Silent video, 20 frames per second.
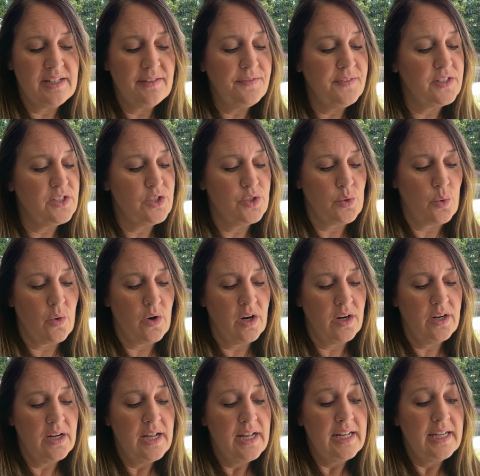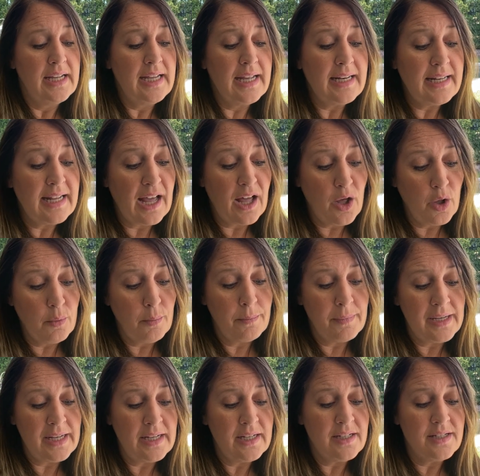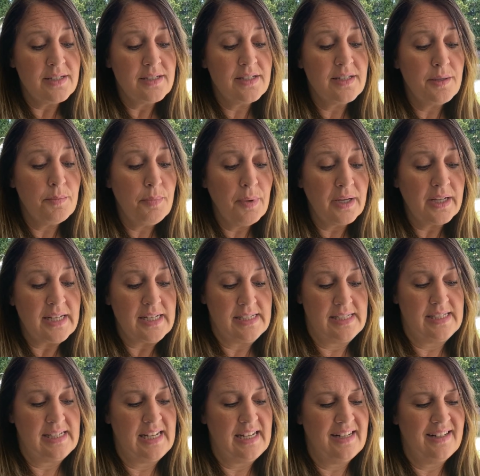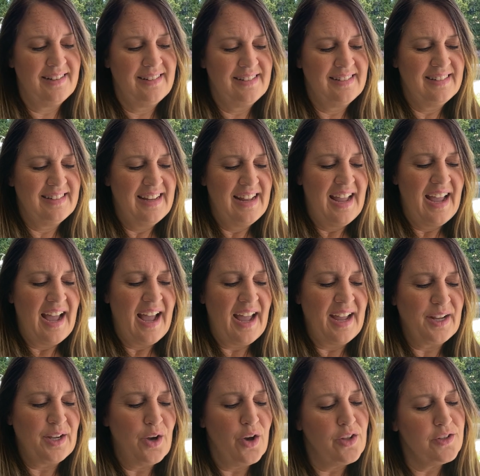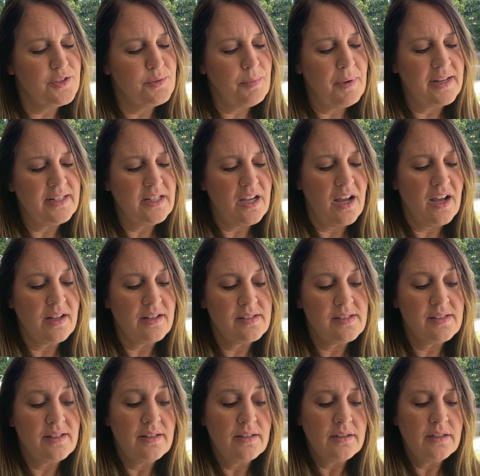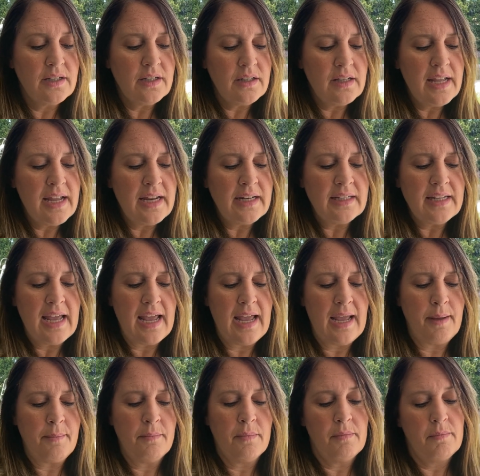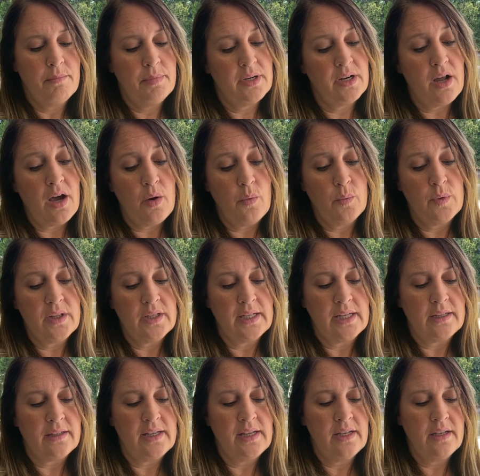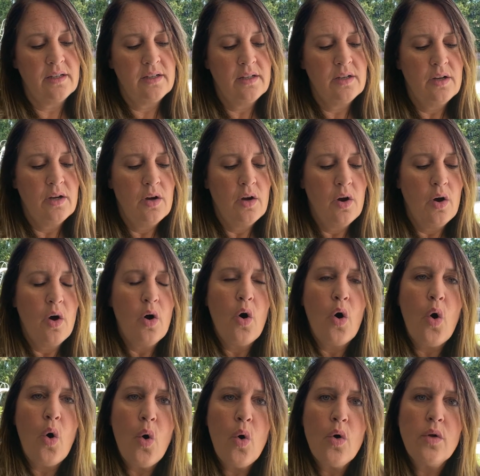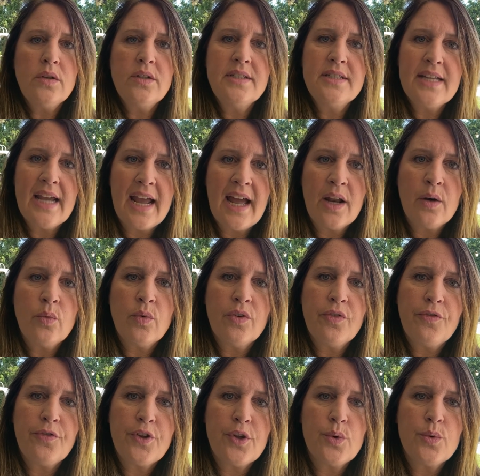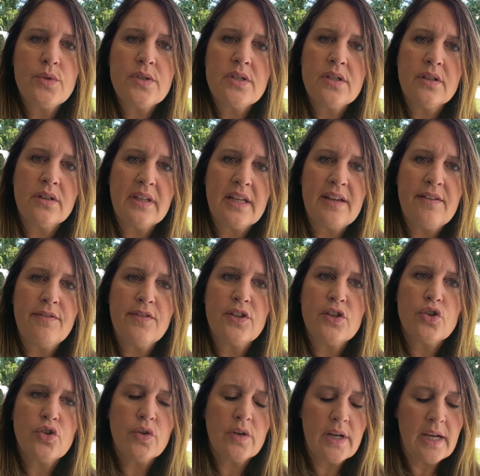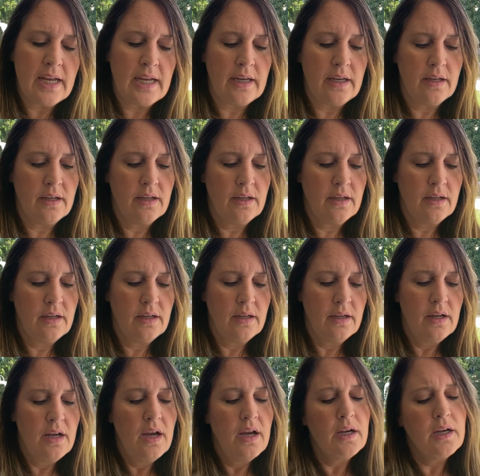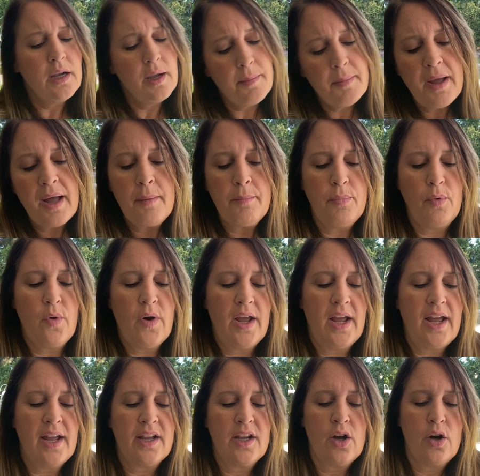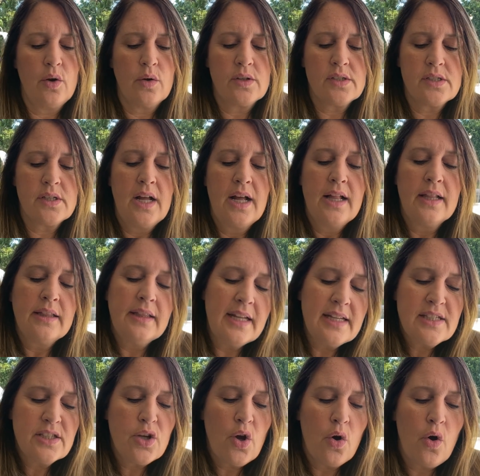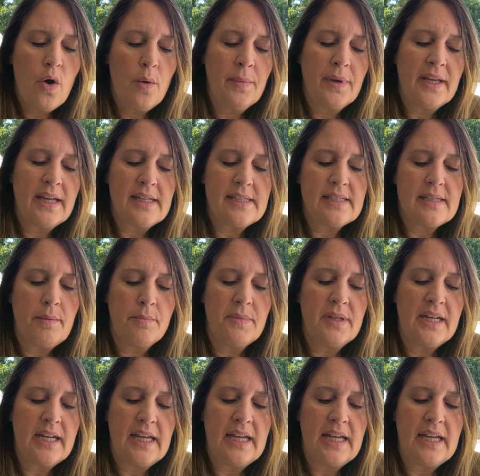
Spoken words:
and sore, he had to help me to the buggy seat. I called to my dogs. Little Ann came, but not willingly. Old Dan refused to leave the tree. Come on, boy, I coaxed. Let's go home and get something to